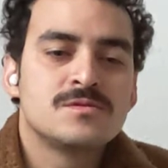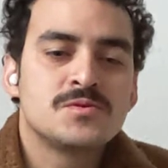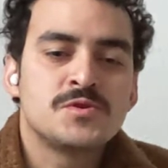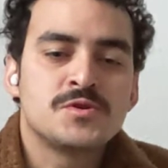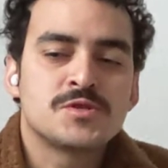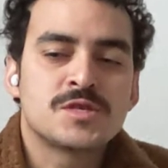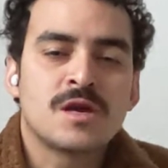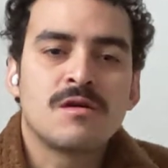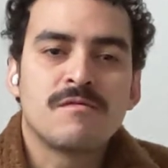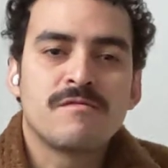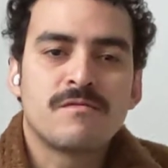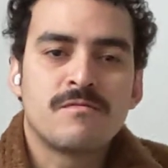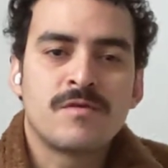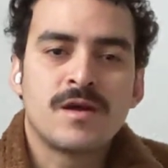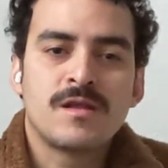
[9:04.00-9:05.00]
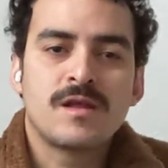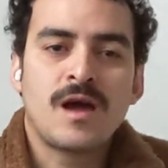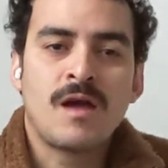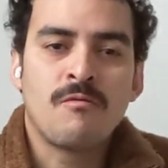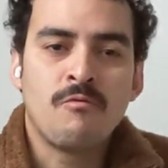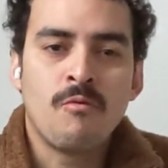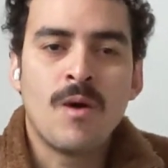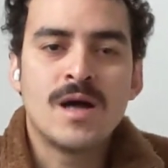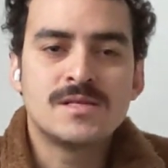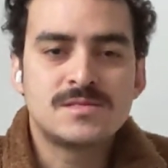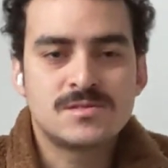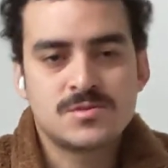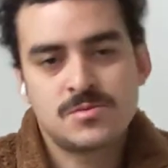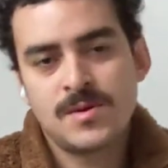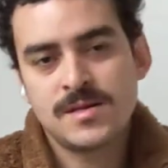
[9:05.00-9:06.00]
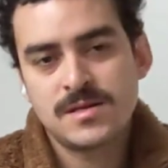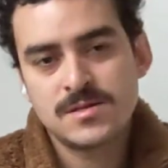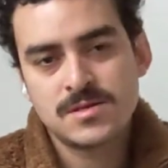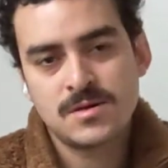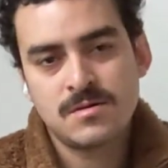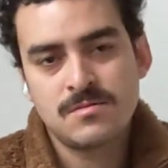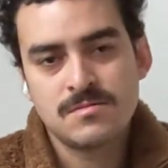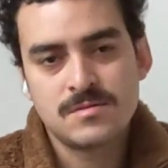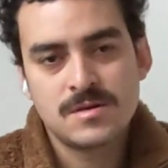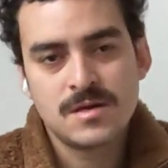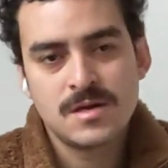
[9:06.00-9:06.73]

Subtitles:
to yourself, right? I want to write this code.